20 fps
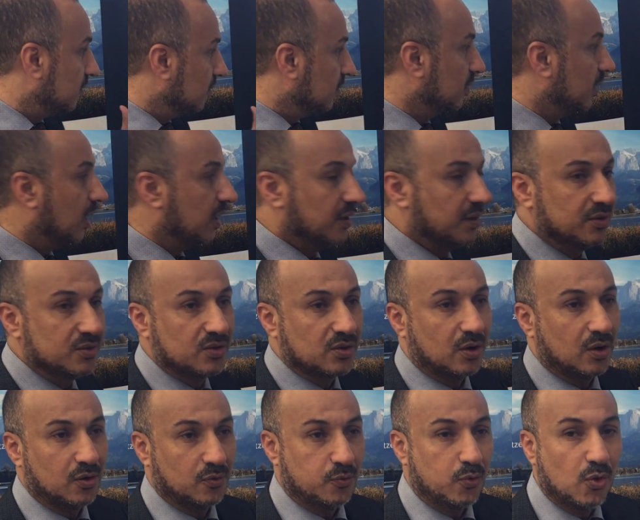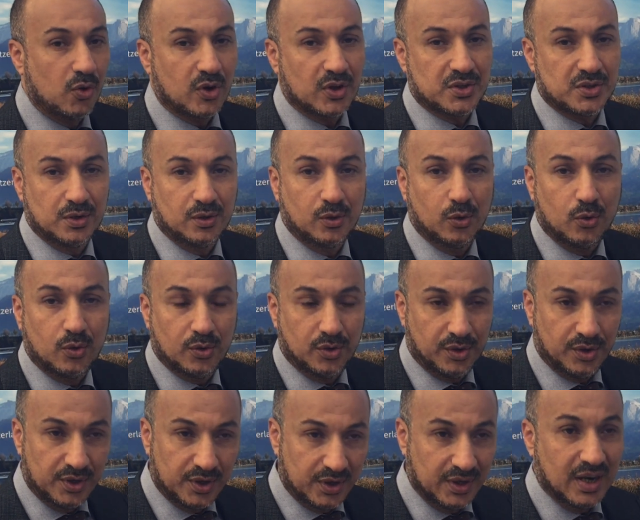lines are focusing
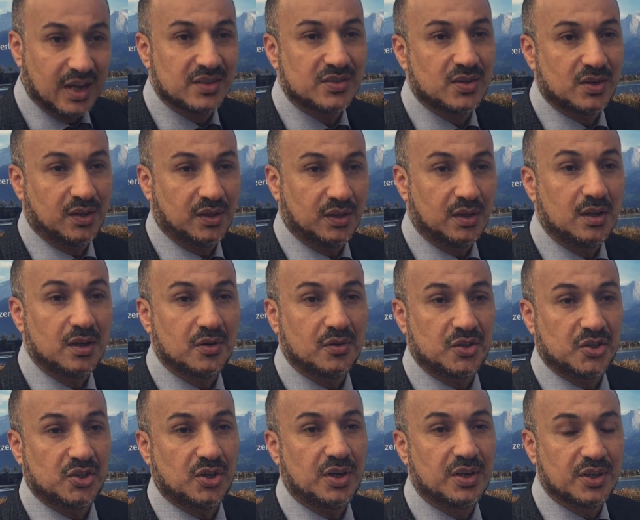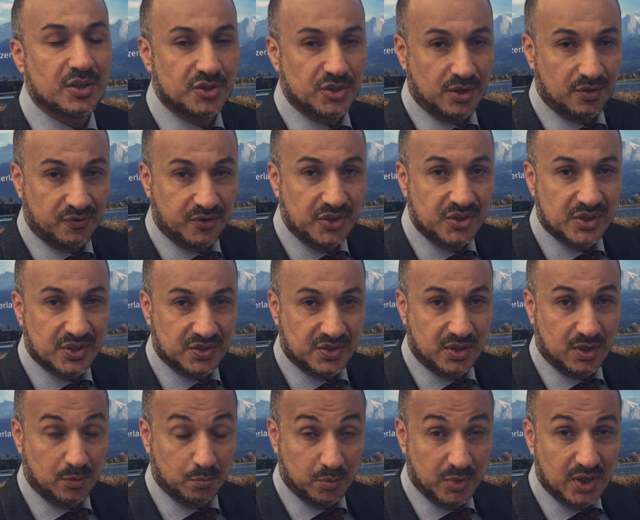on enhancing energy
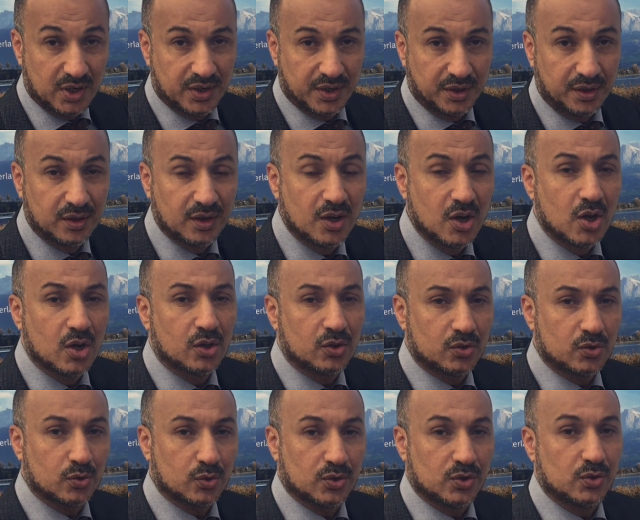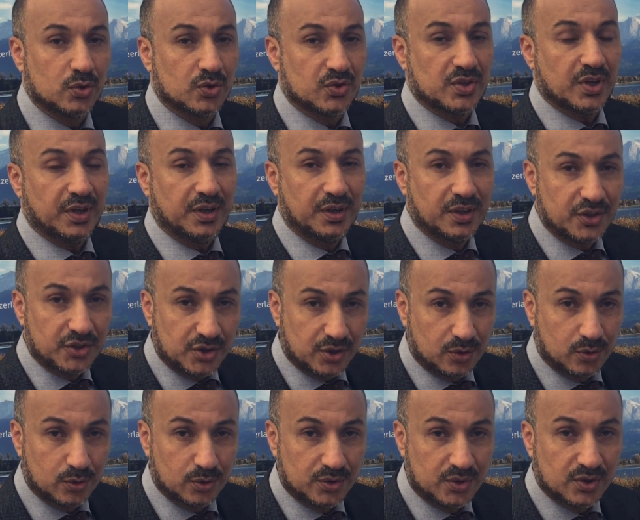efficiency in building to reduce the energy
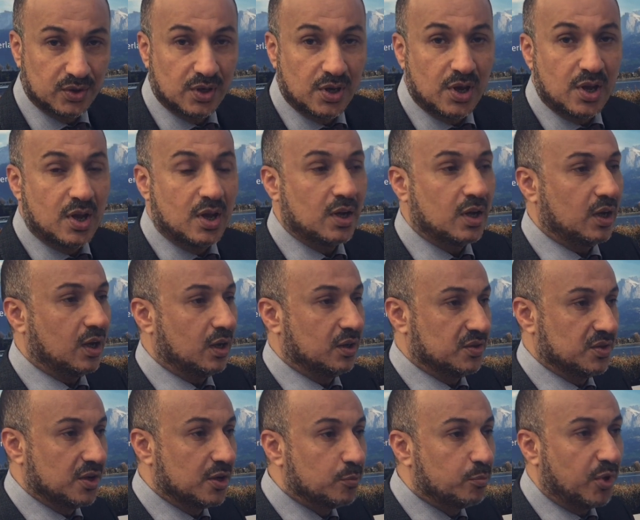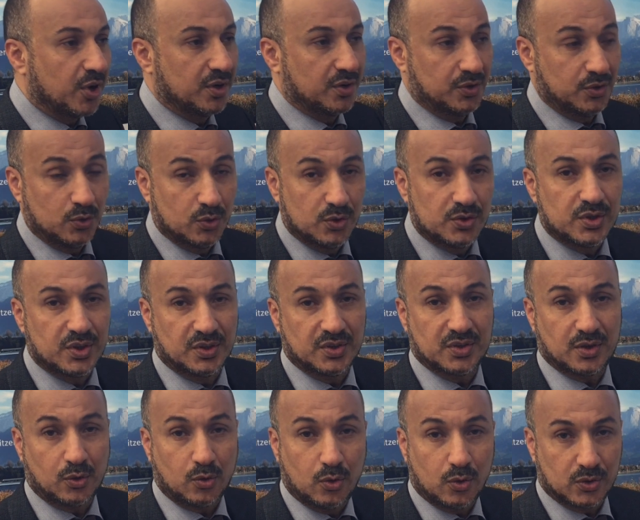load and thereby reducing
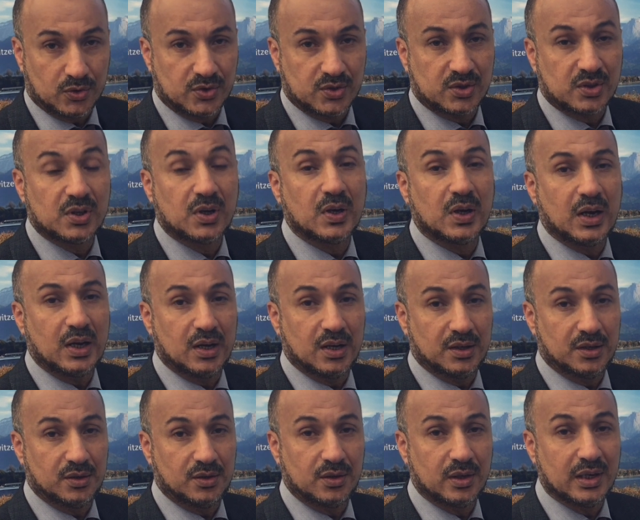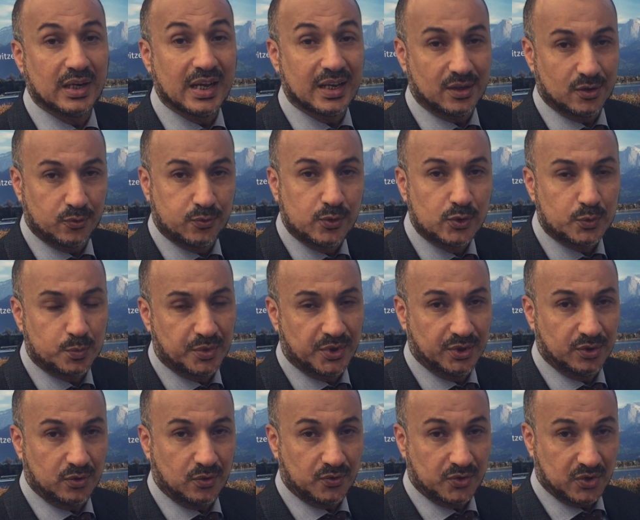the cost and land
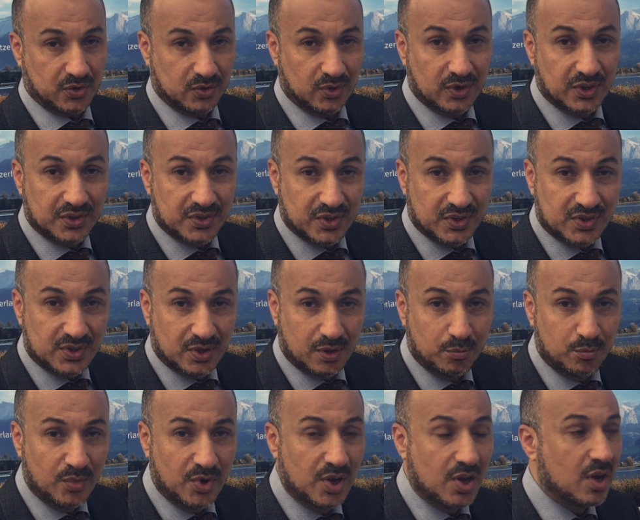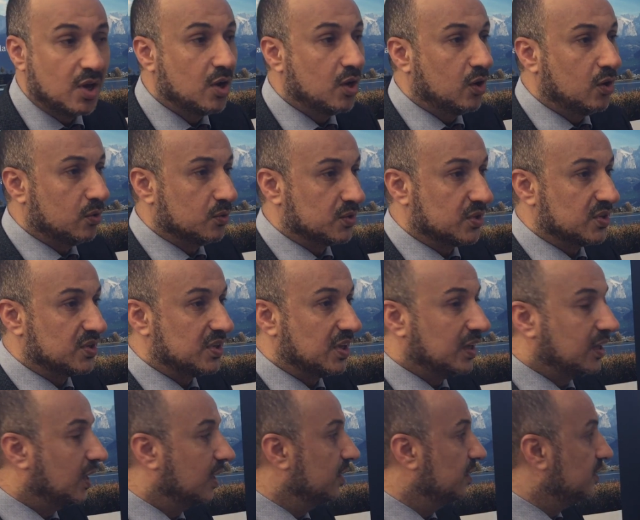footprint of the solar system. On the
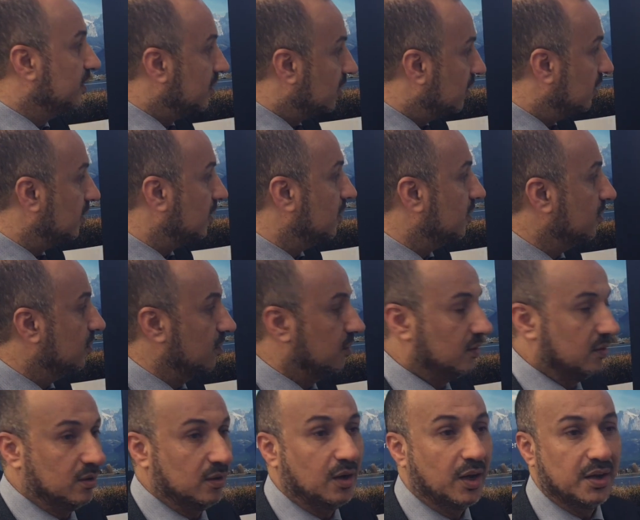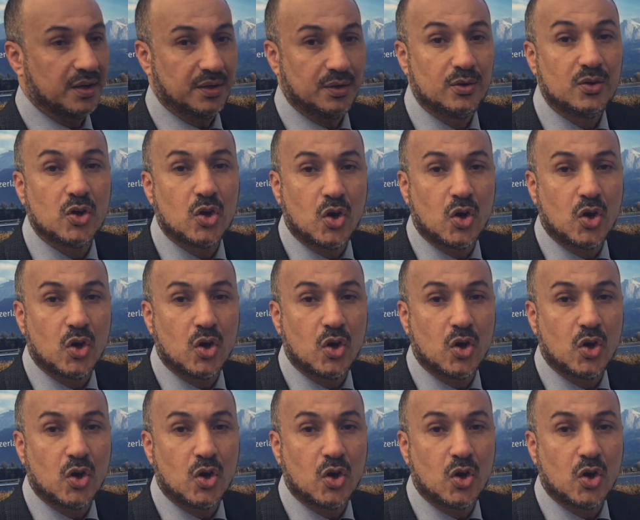second line,